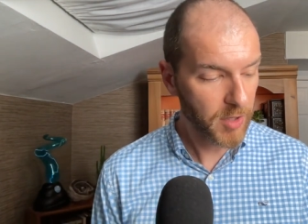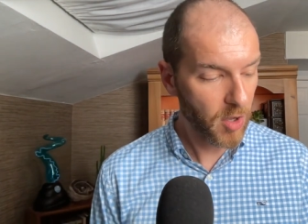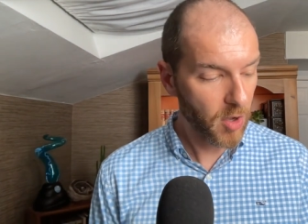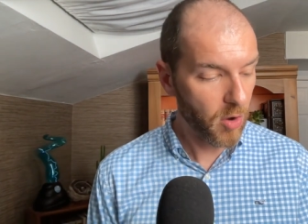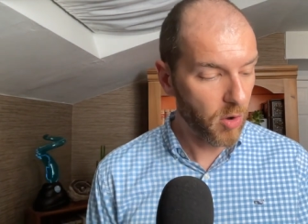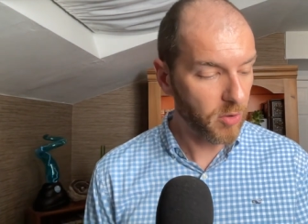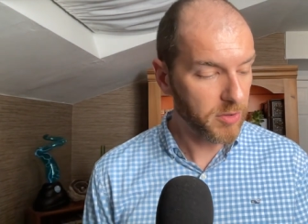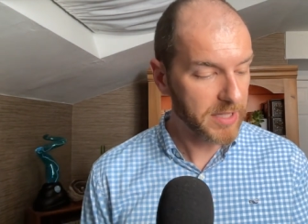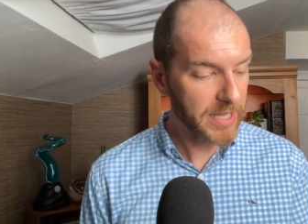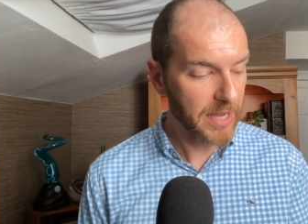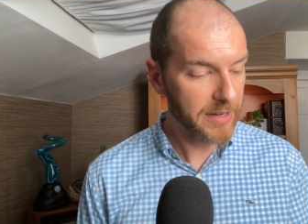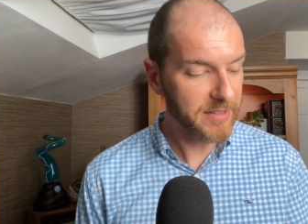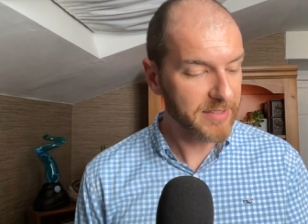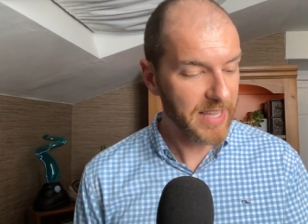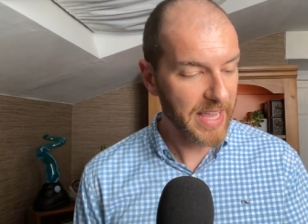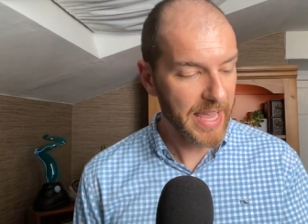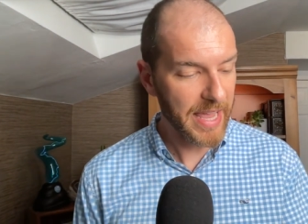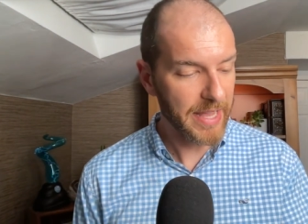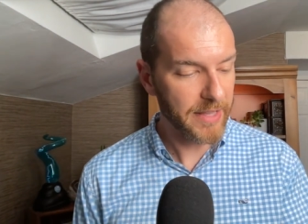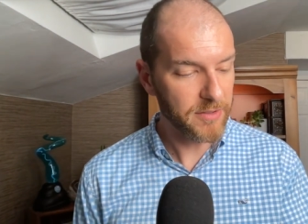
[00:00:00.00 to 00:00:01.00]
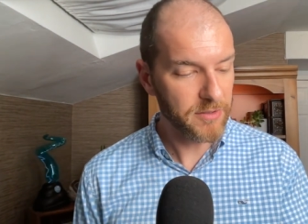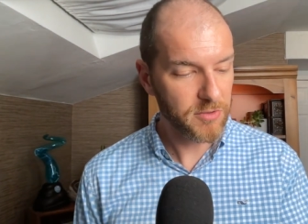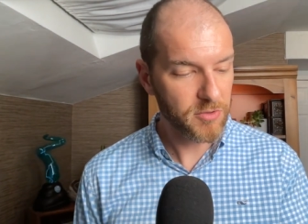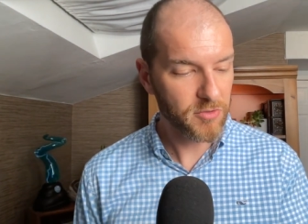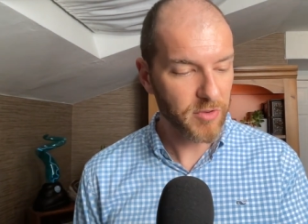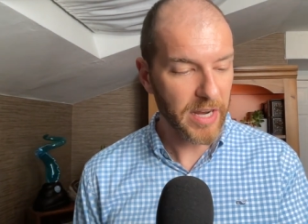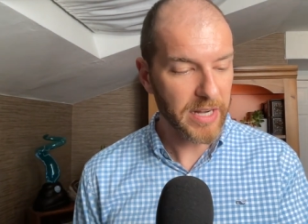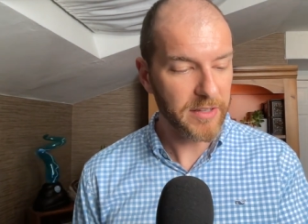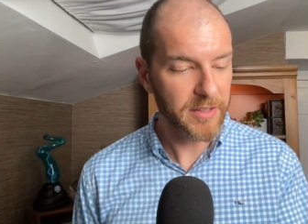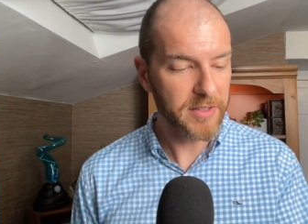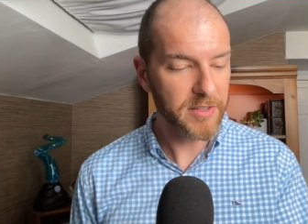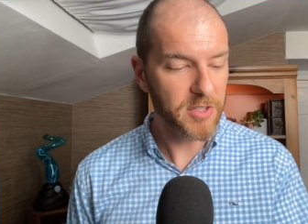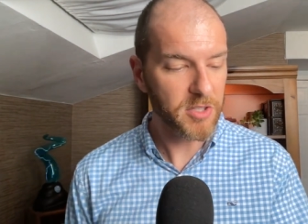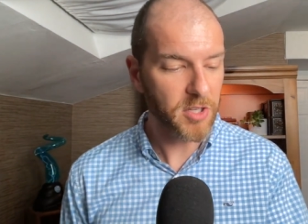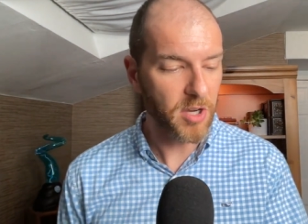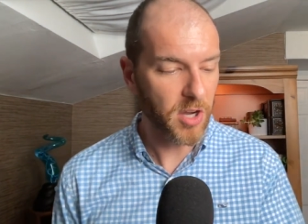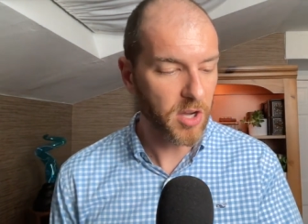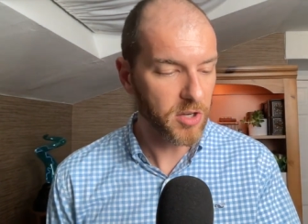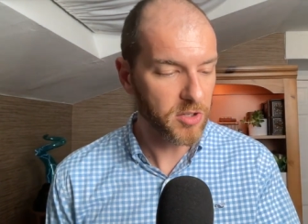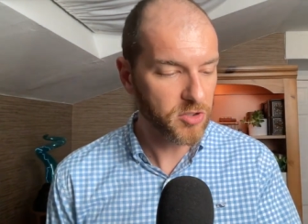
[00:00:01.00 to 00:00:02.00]
holding out his hands, cradling the
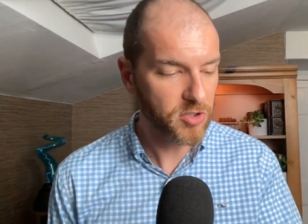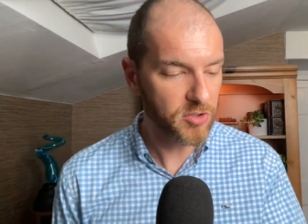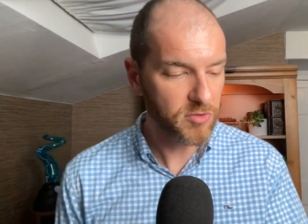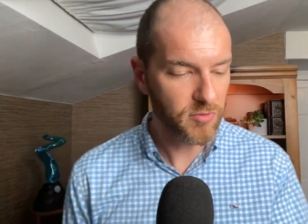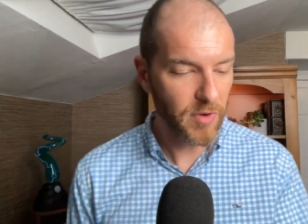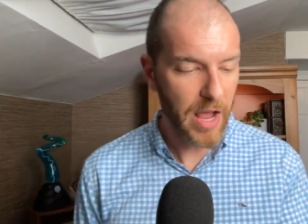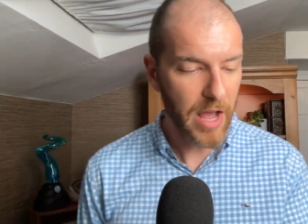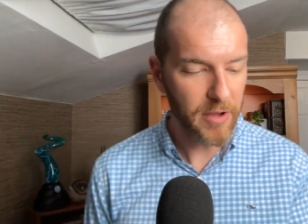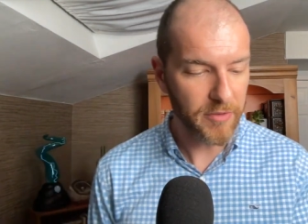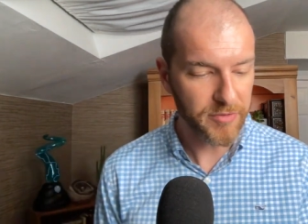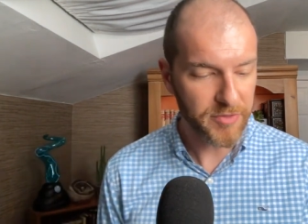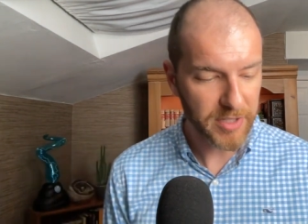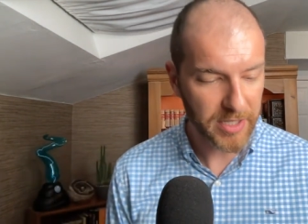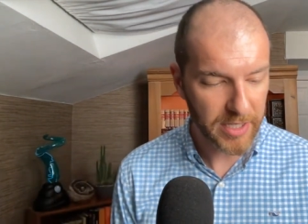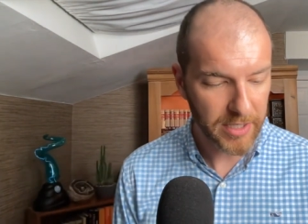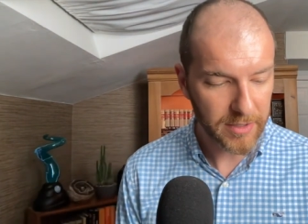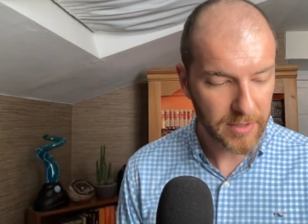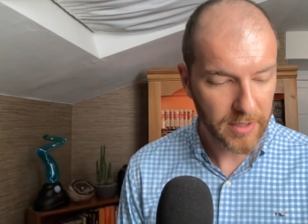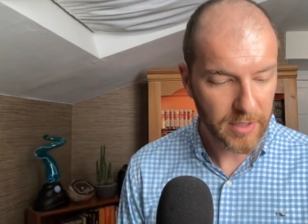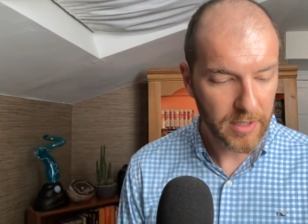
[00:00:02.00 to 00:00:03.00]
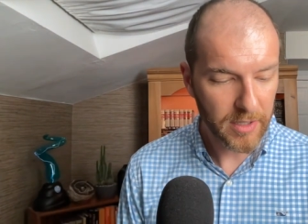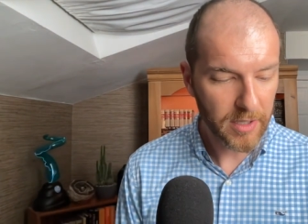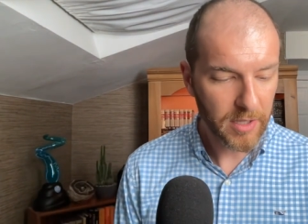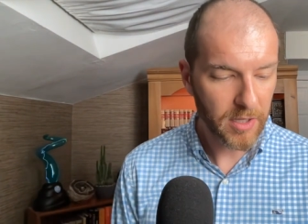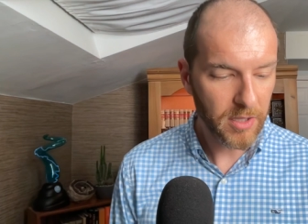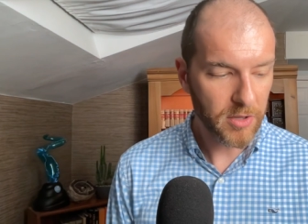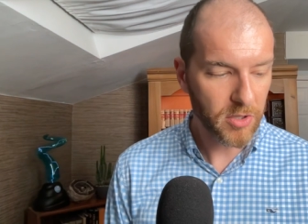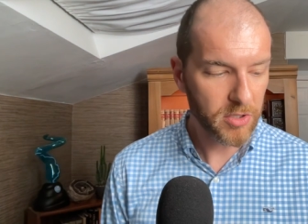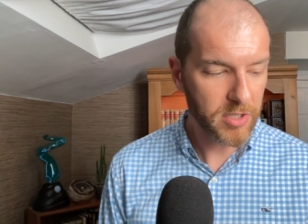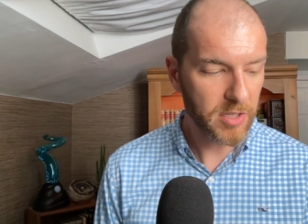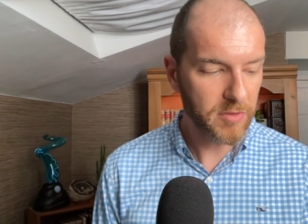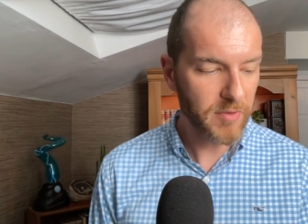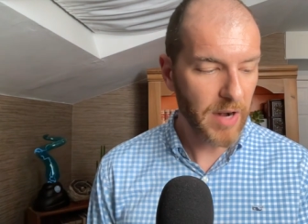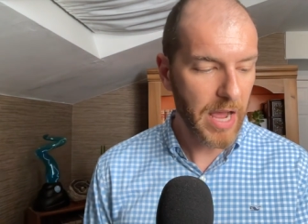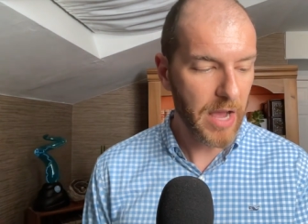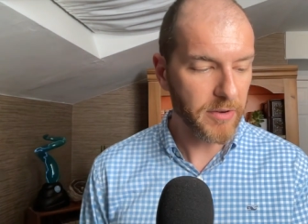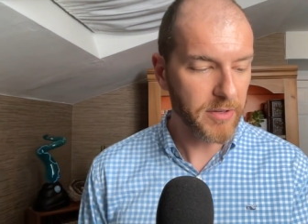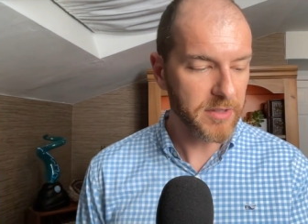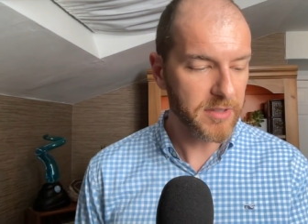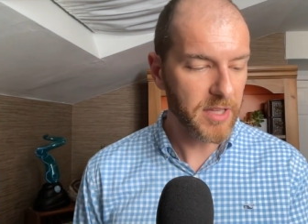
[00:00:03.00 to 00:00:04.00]
conch as Ralph did, looking
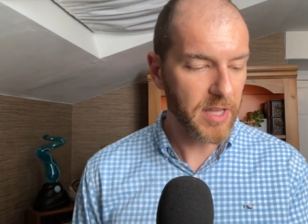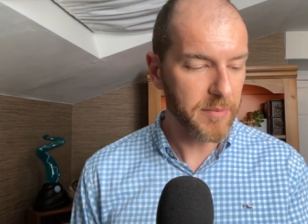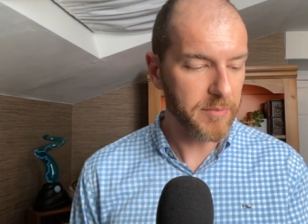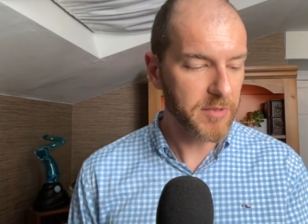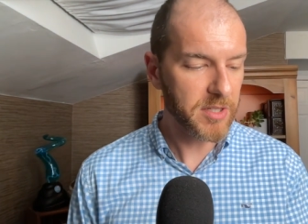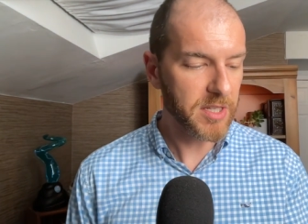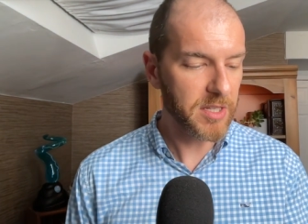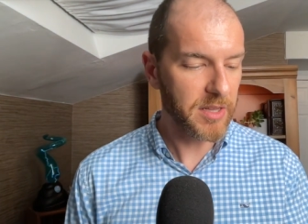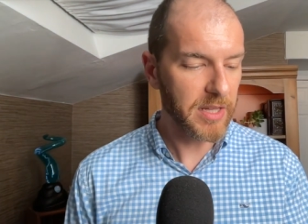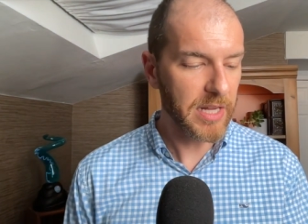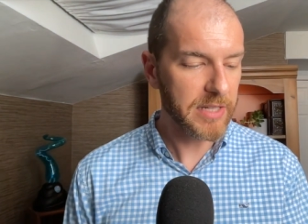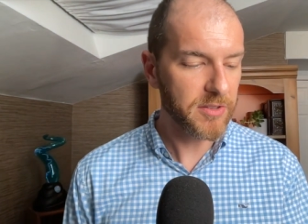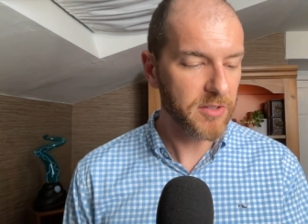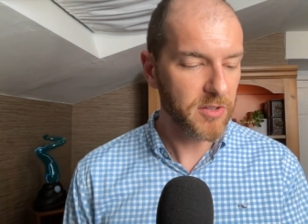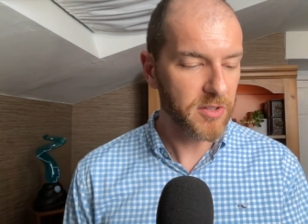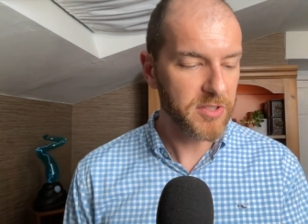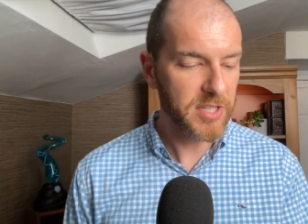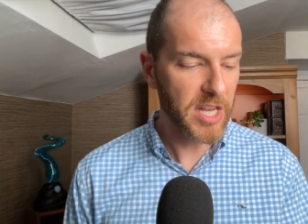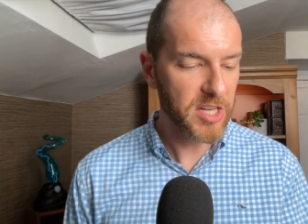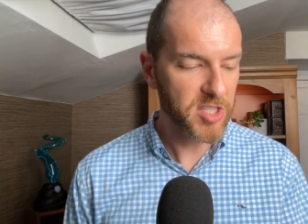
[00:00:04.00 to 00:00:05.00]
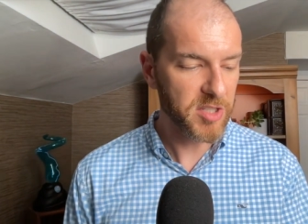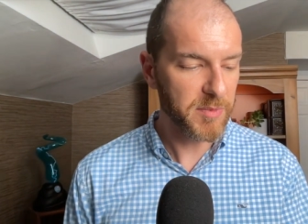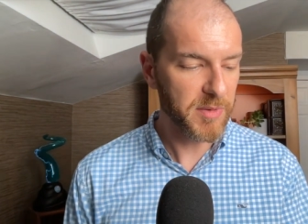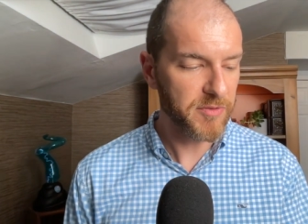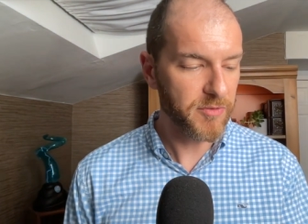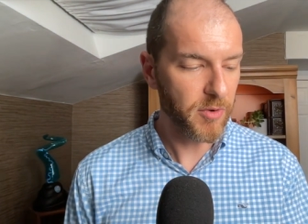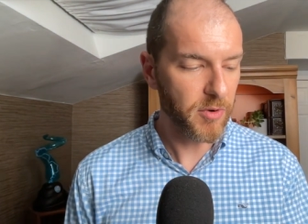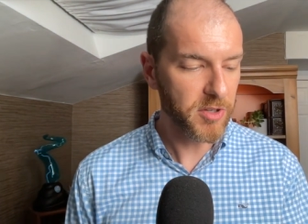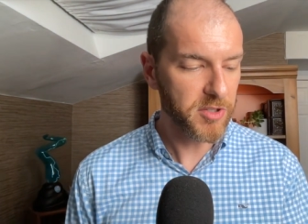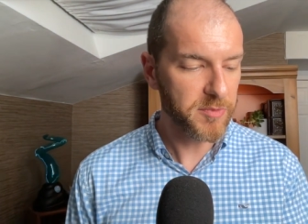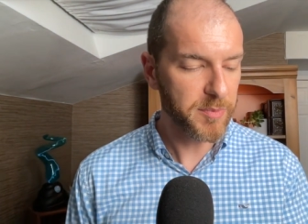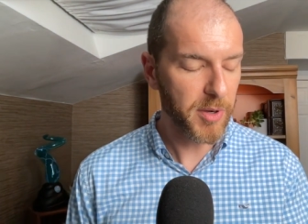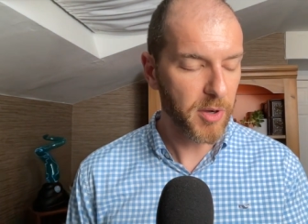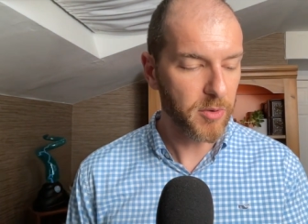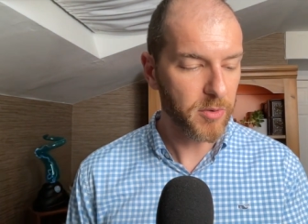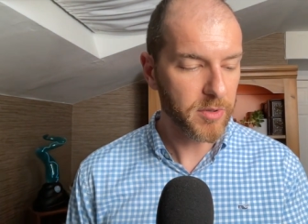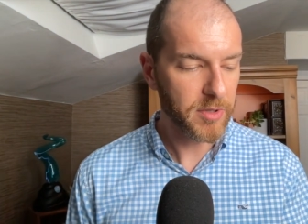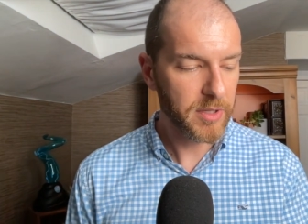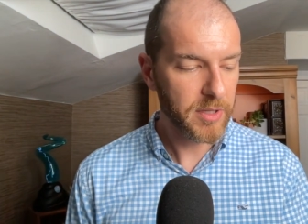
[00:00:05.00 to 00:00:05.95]
round at them to collect their attention before he spoke.